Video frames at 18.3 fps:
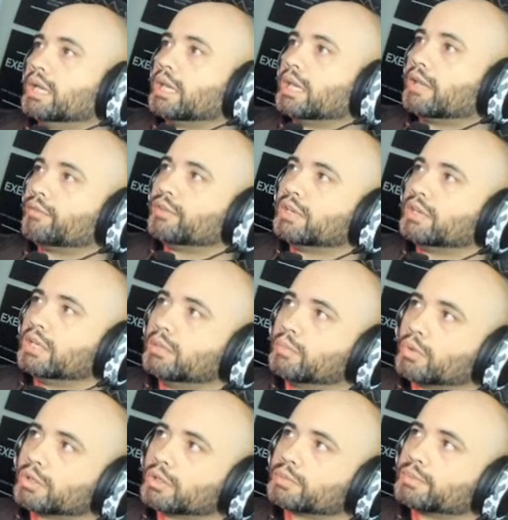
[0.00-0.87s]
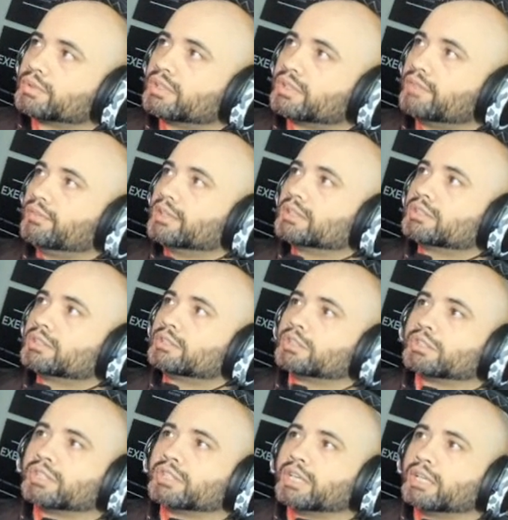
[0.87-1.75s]
If you need more specifics,
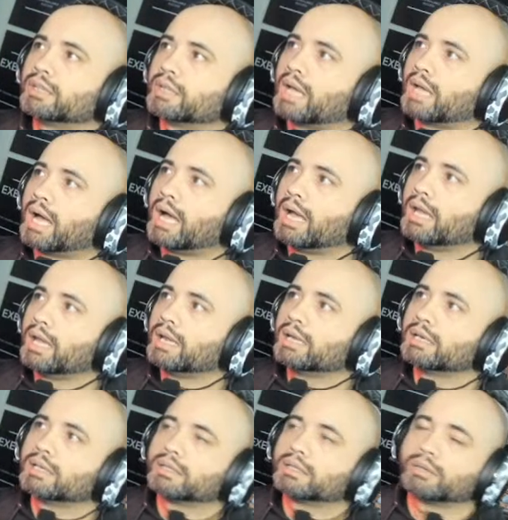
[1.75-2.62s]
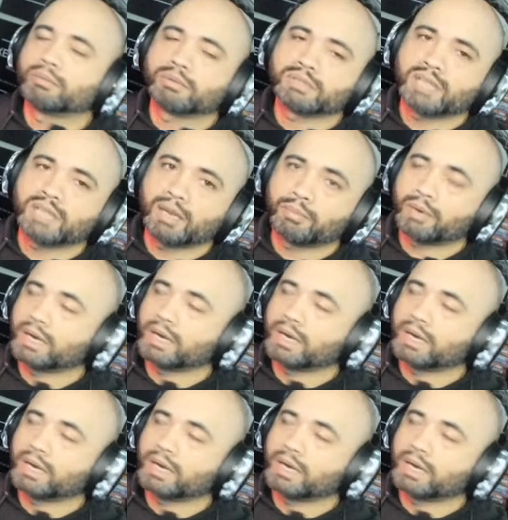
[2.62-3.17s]
just hit the eye on the top right